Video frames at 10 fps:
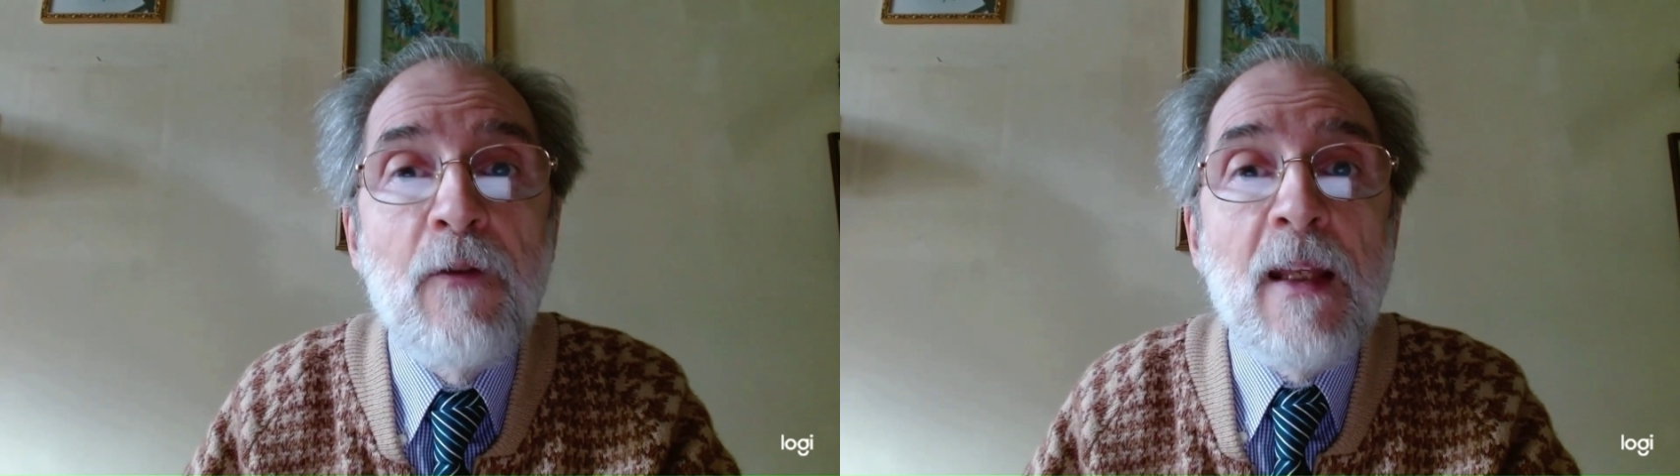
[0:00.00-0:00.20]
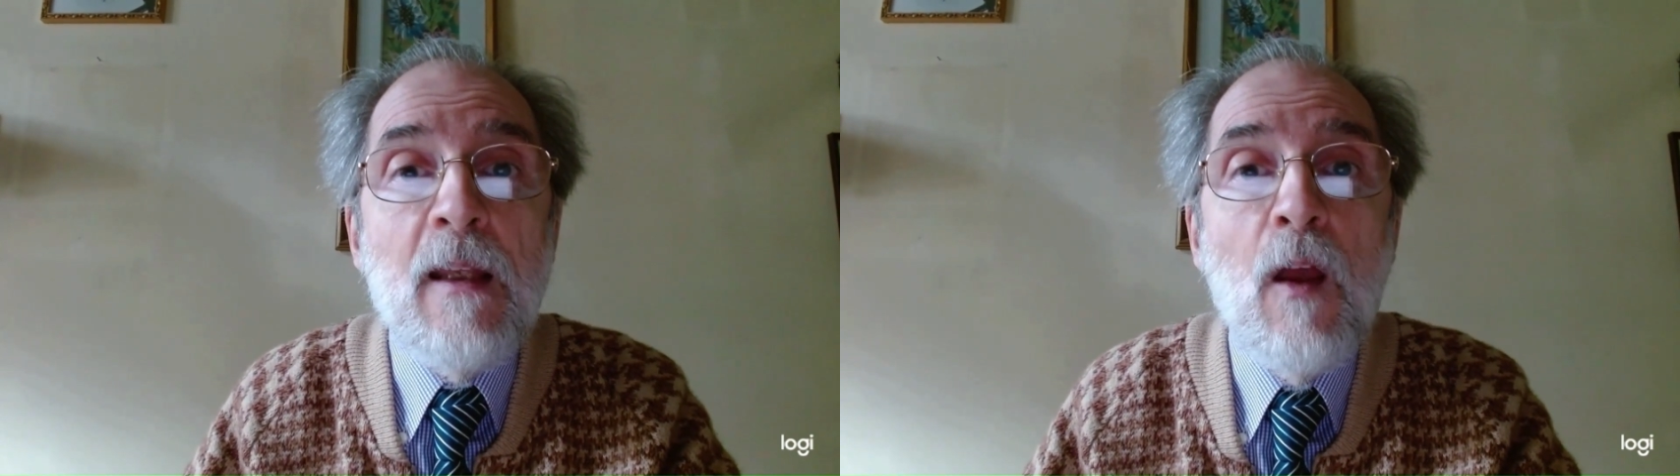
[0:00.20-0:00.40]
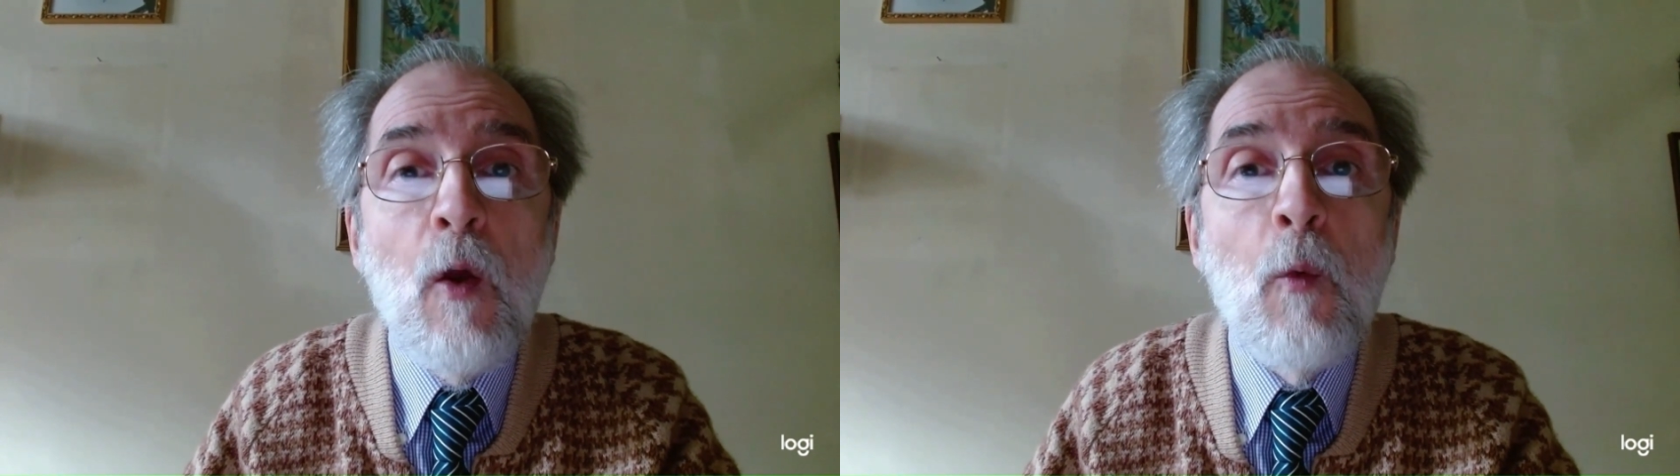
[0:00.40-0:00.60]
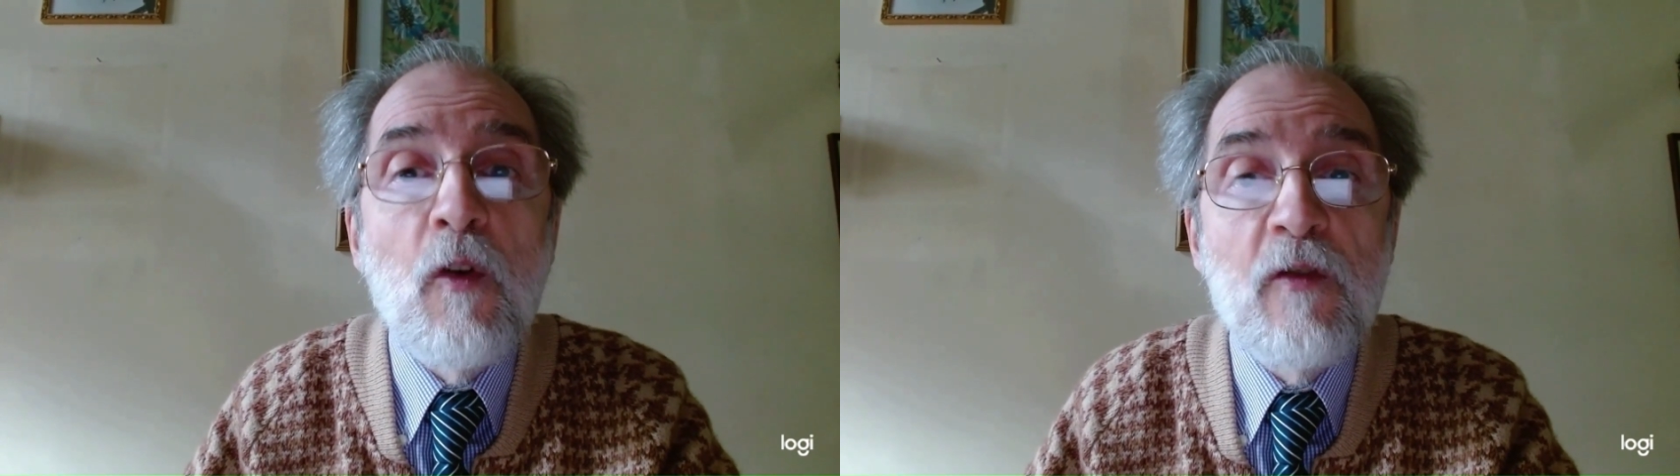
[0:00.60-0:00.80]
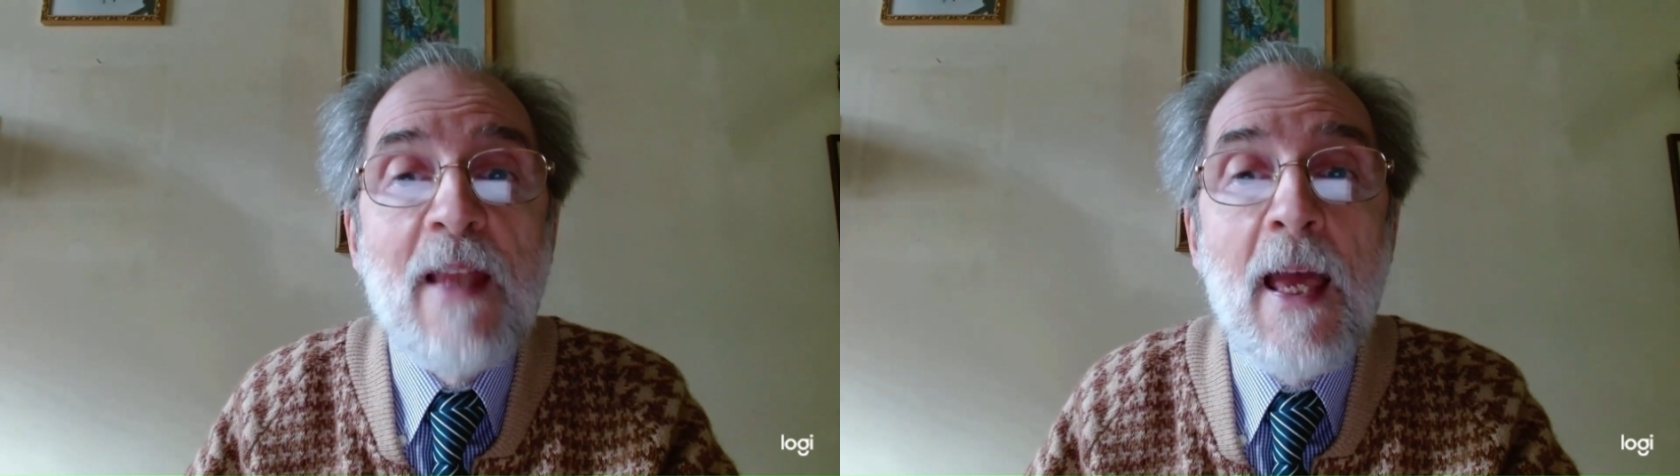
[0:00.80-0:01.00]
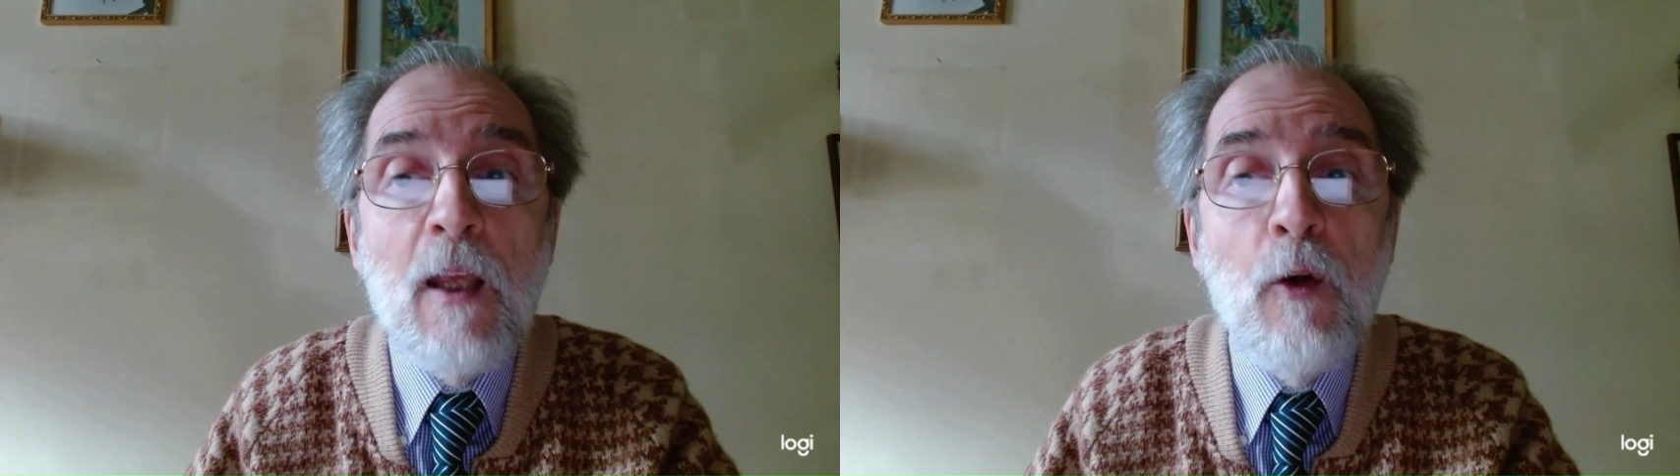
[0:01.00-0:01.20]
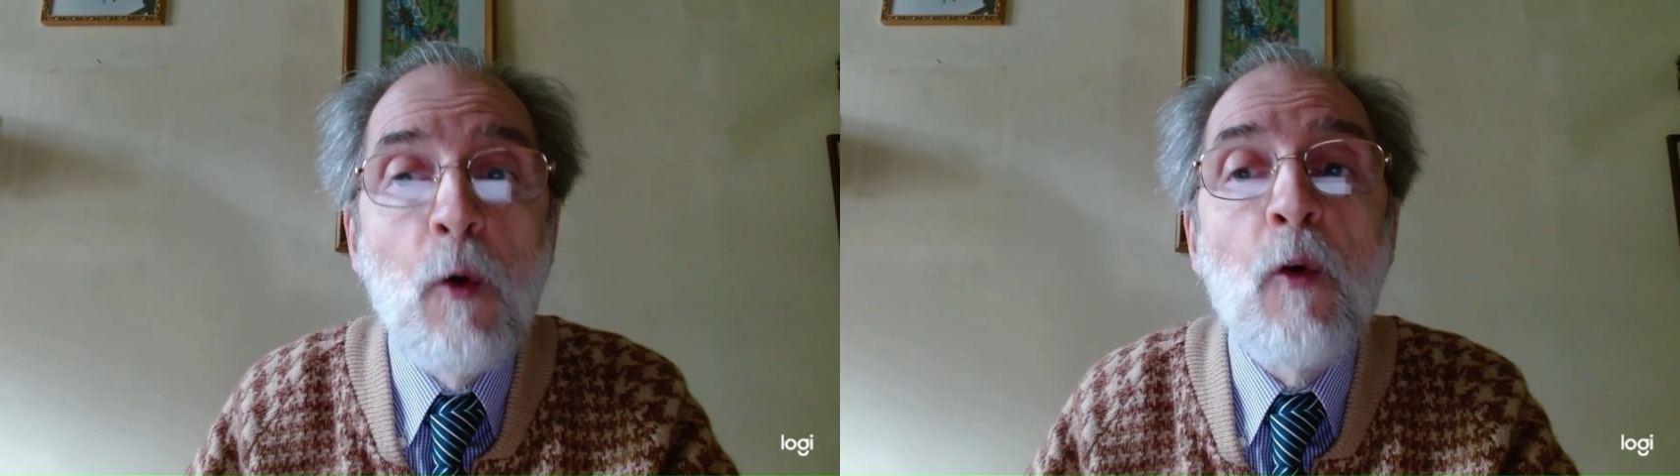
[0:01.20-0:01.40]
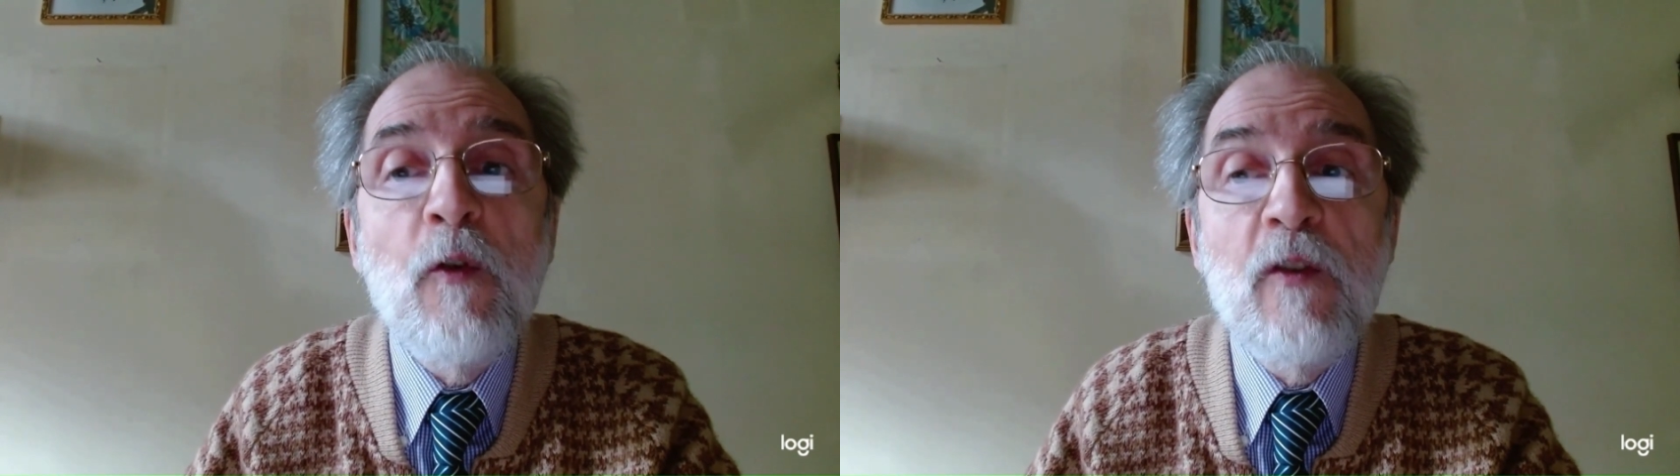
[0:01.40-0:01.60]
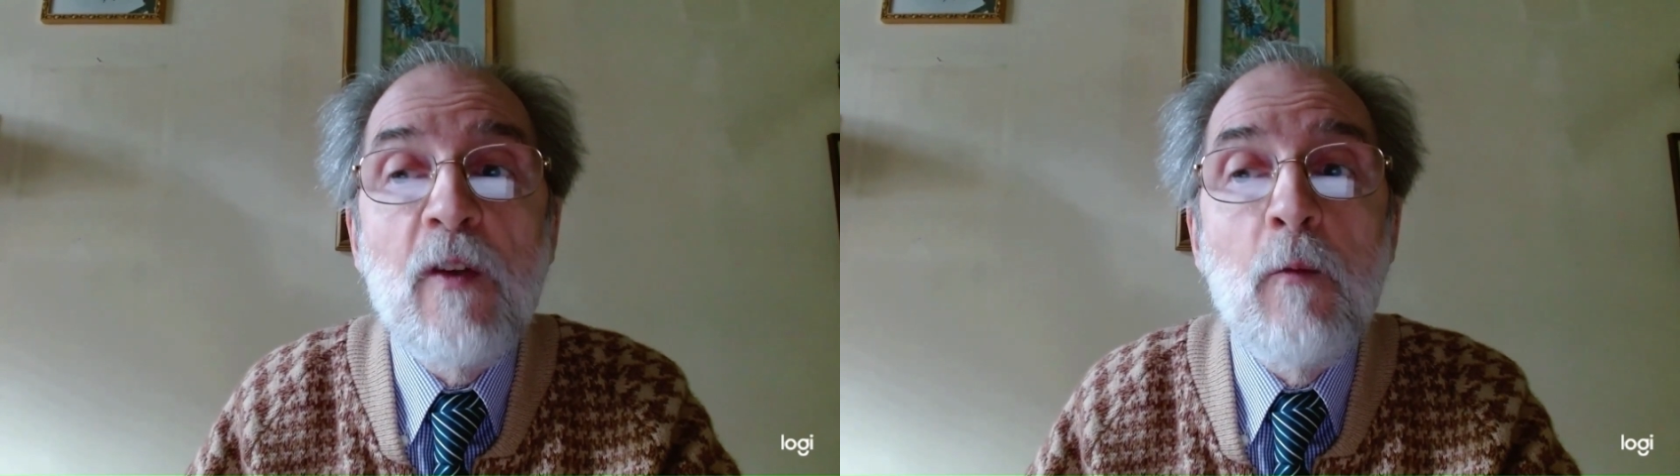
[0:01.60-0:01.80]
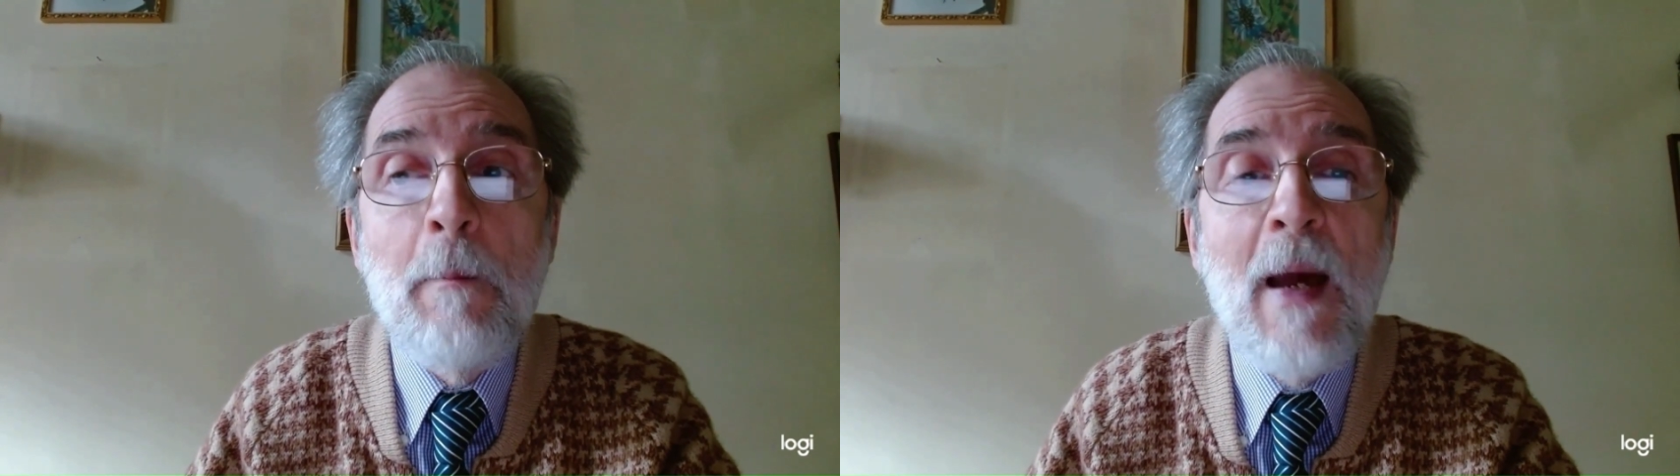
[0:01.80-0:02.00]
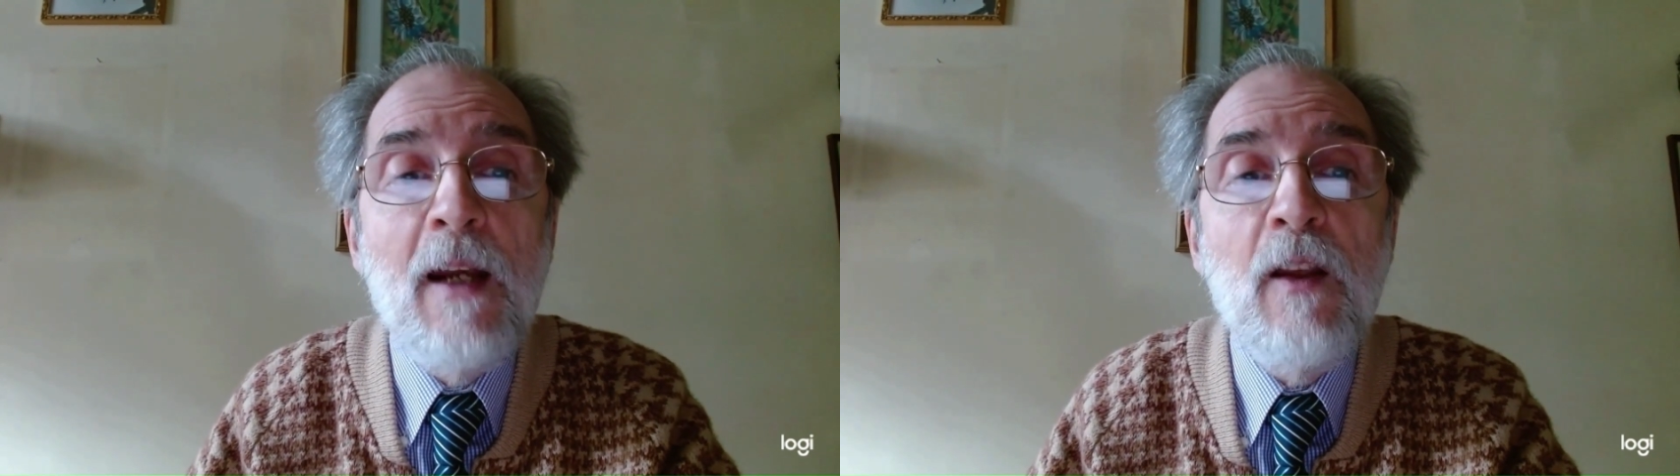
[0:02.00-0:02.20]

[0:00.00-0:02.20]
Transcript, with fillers: Daphne was diagnosed